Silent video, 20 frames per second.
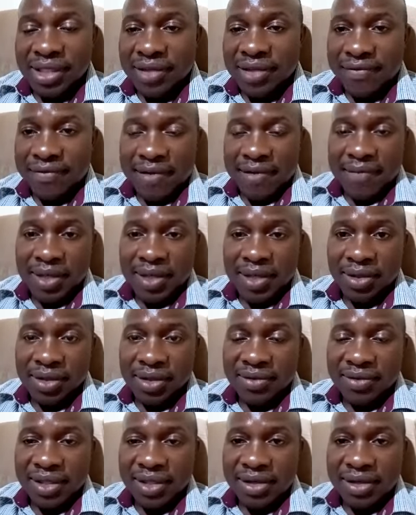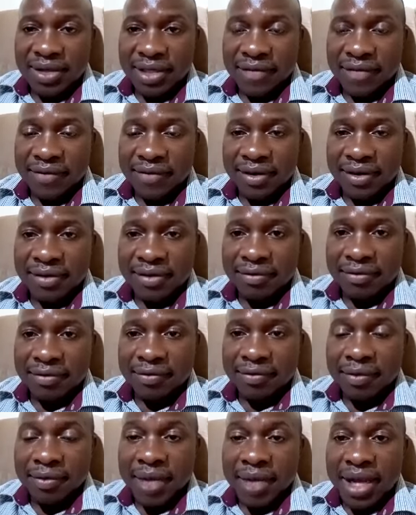We have been taught with Dr. Finelo,
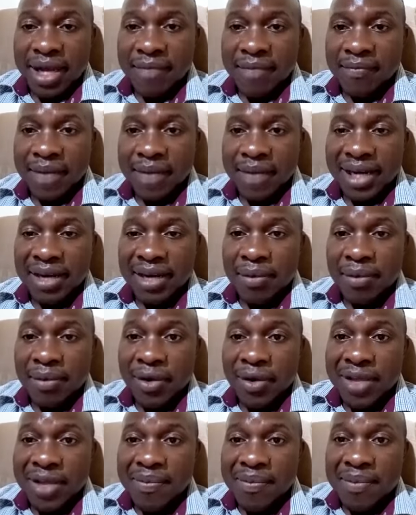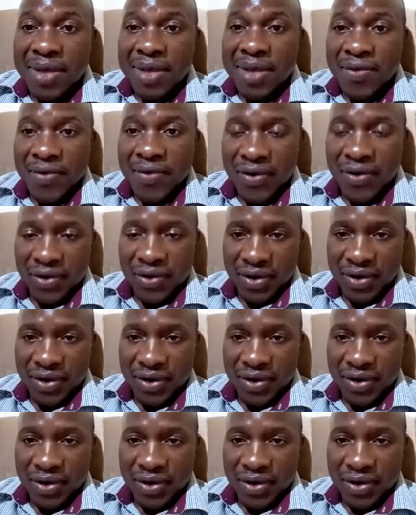you become a little more immune.